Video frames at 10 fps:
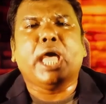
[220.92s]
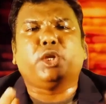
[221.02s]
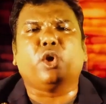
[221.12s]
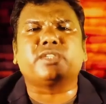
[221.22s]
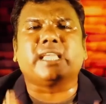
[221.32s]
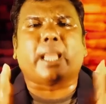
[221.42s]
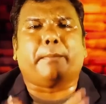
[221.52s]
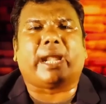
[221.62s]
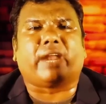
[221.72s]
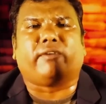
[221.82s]
Using the
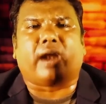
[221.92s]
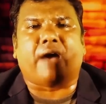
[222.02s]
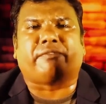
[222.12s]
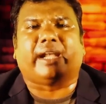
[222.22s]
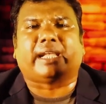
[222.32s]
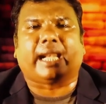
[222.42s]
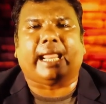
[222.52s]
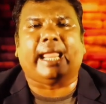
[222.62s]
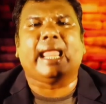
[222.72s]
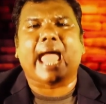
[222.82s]
metaphor of a
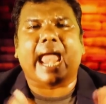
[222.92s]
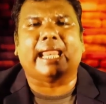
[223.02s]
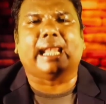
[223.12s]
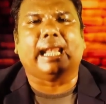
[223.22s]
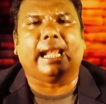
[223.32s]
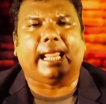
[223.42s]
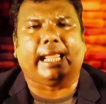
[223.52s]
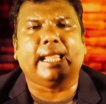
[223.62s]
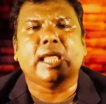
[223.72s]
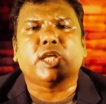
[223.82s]
tree and a
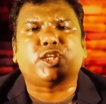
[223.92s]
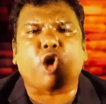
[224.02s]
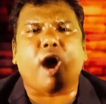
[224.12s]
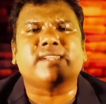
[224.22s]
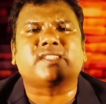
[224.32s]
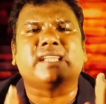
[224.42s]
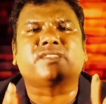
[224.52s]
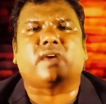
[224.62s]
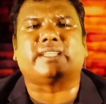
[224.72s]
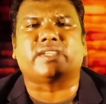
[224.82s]
lily, Jonson
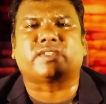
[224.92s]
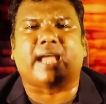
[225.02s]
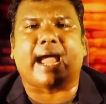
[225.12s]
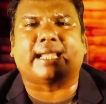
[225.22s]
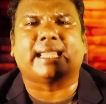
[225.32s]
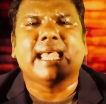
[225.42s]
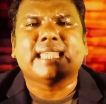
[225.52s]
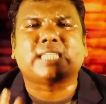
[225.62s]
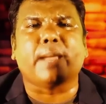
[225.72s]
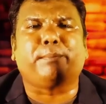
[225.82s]
suggests that
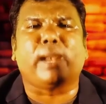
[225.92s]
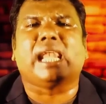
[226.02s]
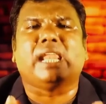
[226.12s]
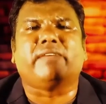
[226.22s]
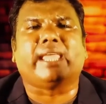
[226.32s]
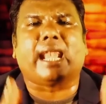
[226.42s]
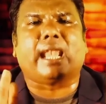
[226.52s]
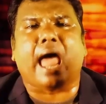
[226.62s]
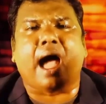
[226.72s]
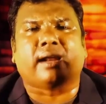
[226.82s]
simply living
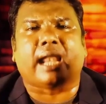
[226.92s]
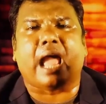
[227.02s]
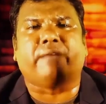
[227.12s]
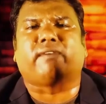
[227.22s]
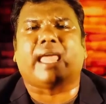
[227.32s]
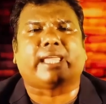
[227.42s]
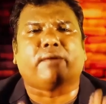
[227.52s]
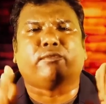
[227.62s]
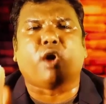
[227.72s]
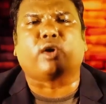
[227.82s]
a long life like
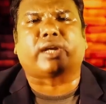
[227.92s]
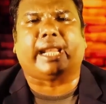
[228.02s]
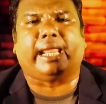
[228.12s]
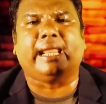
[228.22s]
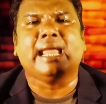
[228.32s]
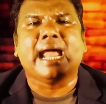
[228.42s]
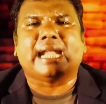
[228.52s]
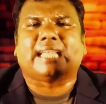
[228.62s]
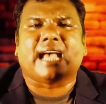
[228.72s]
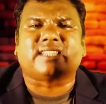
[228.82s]
a oak tree
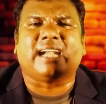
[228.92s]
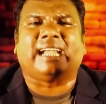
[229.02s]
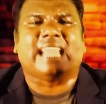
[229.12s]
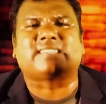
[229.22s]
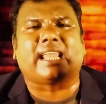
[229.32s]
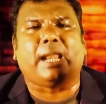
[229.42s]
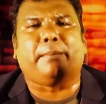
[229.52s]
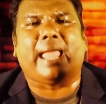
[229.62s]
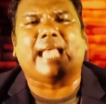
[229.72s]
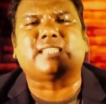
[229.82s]
doesn't
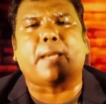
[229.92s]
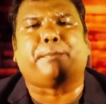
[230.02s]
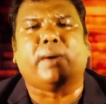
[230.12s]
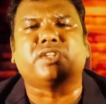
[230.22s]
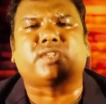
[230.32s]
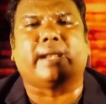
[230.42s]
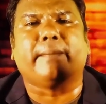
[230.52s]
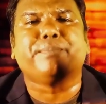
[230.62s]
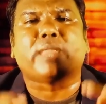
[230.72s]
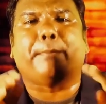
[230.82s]
necessarily make a person
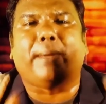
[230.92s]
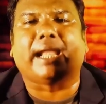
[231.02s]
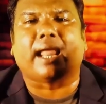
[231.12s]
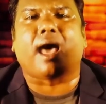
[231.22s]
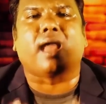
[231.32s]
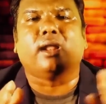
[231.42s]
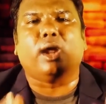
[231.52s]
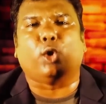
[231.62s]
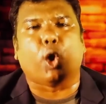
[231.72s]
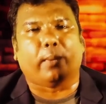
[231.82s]
better
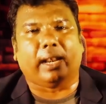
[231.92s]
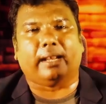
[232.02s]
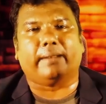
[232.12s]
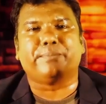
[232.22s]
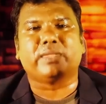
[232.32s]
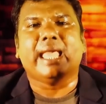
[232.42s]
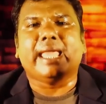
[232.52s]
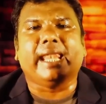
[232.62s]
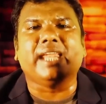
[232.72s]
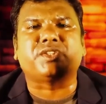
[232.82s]
or noble.
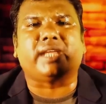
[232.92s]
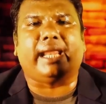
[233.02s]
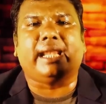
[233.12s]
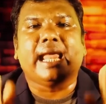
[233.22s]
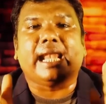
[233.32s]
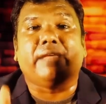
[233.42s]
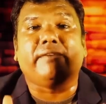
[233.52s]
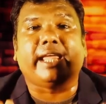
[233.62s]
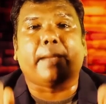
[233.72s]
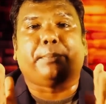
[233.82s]
It is
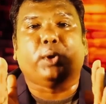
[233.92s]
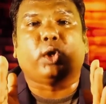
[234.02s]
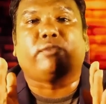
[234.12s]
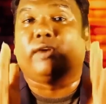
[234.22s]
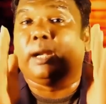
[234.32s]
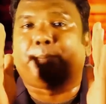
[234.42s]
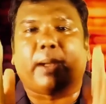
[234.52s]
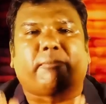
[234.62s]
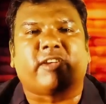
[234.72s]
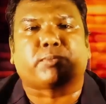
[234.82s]
living a beautiful,
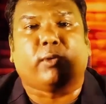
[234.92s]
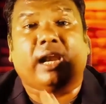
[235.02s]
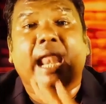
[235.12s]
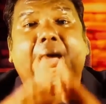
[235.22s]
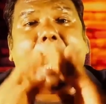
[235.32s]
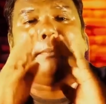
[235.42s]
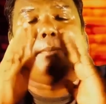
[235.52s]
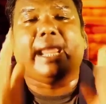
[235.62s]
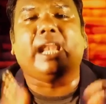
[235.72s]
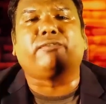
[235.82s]
purposeful
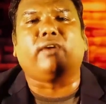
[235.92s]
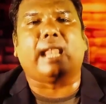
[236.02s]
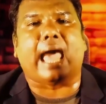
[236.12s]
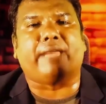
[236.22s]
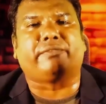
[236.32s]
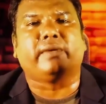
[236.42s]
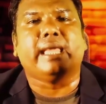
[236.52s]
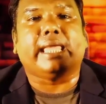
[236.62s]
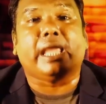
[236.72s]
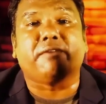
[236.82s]
and meaningful life,
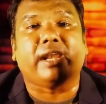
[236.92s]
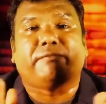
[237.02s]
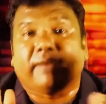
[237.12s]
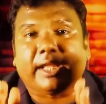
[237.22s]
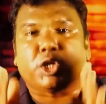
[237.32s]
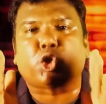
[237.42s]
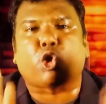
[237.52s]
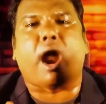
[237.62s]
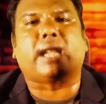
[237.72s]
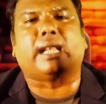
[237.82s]
even if it is
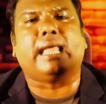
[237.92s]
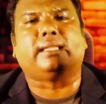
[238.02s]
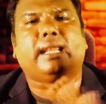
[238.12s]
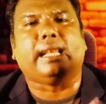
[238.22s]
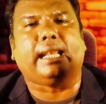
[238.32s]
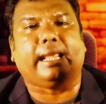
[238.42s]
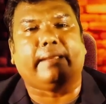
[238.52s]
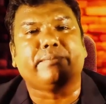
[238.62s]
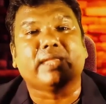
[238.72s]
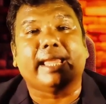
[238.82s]
short like the
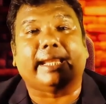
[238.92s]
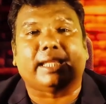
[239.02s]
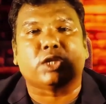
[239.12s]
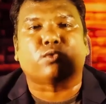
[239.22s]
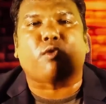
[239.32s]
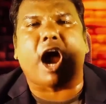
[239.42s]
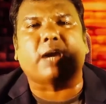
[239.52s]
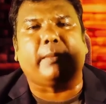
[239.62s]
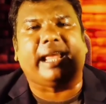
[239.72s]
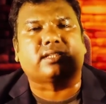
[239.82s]
lily, it is
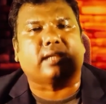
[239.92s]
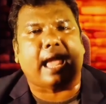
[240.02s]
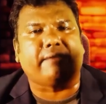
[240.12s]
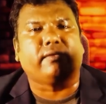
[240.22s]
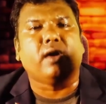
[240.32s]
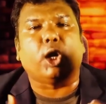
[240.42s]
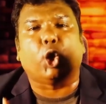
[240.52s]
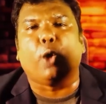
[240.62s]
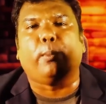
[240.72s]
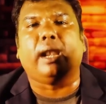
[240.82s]
what makes life
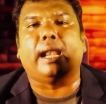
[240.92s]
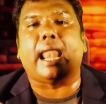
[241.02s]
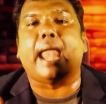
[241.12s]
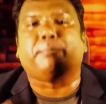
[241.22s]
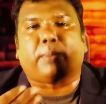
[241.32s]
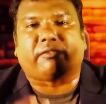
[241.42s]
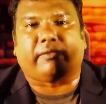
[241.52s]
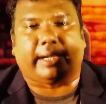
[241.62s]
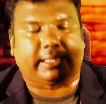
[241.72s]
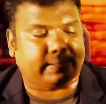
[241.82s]
noble and
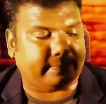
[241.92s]
perfect.